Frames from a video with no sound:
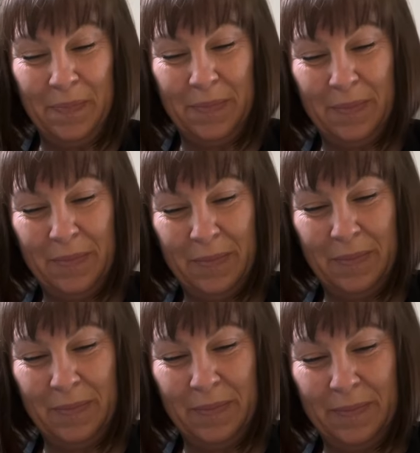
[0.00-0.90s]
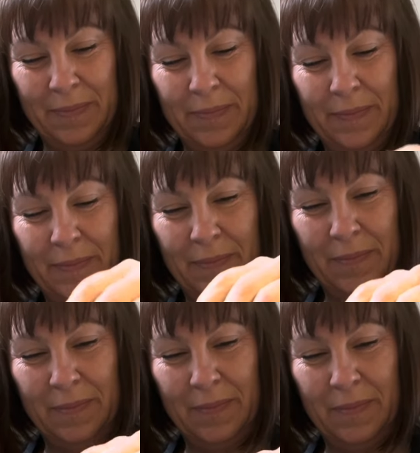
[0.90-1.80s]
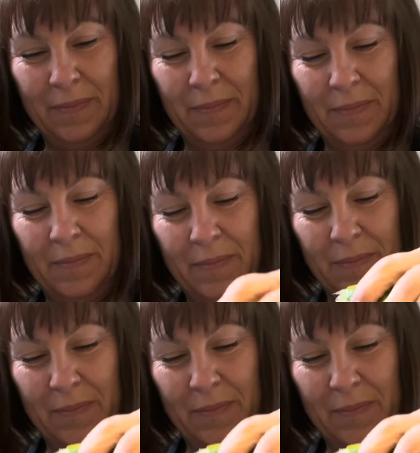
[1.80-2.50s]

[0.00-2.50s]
No one is speaking in this clip.